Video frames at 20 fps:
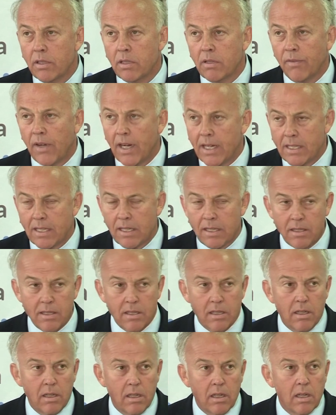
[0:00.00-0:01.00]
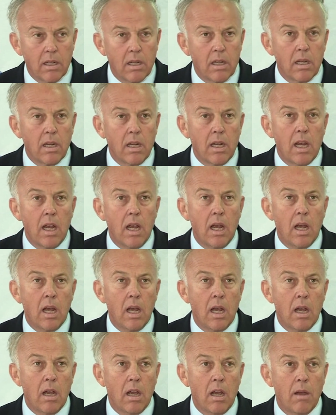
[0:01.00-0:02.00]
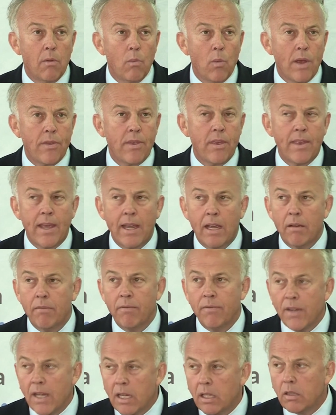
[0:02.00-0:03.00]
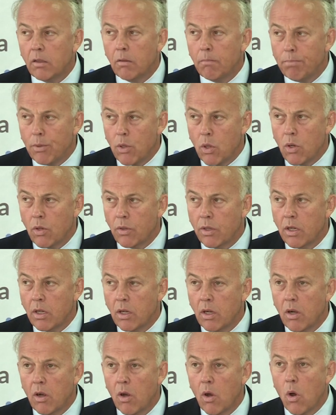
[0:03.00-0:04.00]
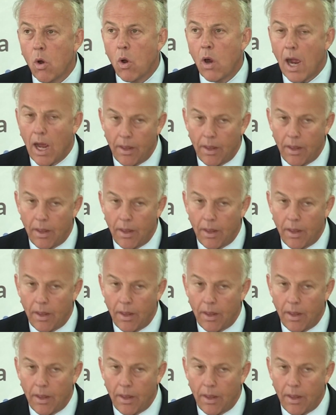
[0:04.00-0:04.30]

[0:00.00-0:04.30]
devices, uh, whether they are vehicle borne or